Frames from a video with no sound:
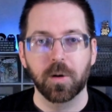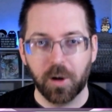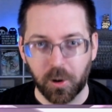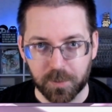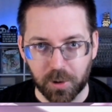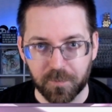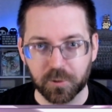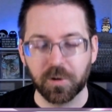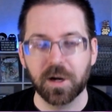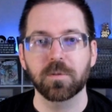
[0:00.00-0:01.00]
hope you all have a
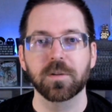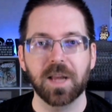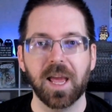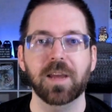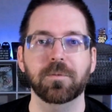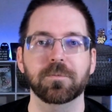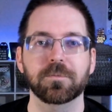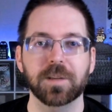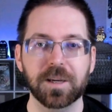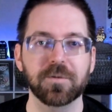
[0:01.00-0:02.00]
great day,
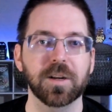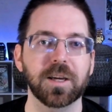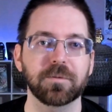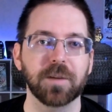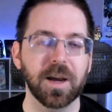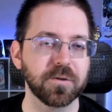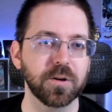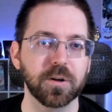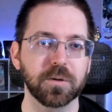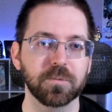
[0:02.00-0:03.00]
evening,
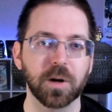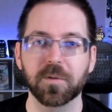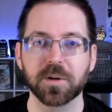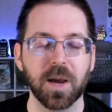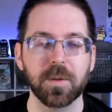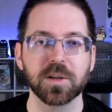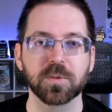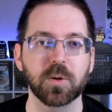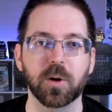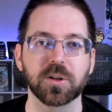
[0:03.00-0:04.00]
afternoon, whatever time it is when
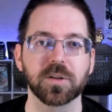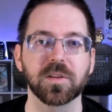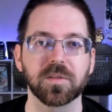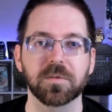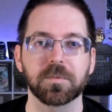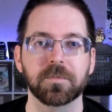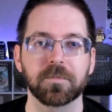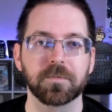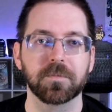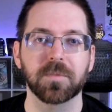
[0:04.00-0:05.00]
you're watching this.
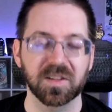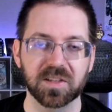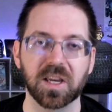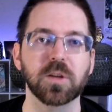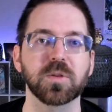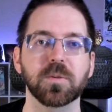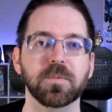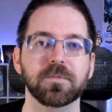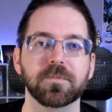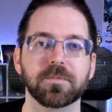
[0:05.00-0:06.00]
Thanks again, YouTube.
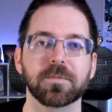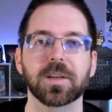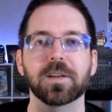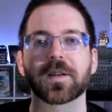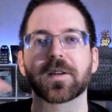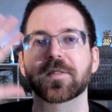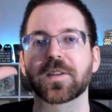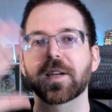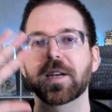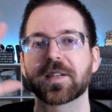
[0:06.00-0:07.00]
See
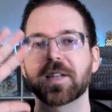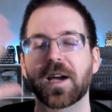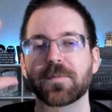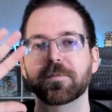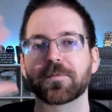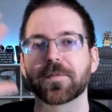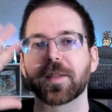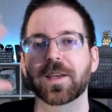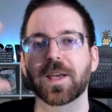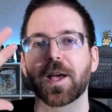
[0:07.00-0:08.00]
you next time.
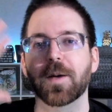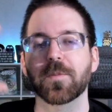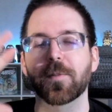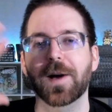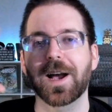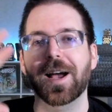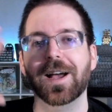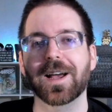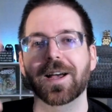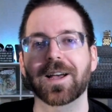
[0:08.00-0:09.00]

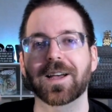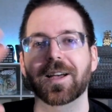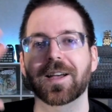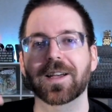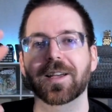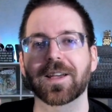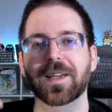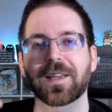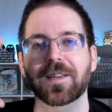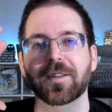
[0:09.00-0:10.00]
Bye-bye.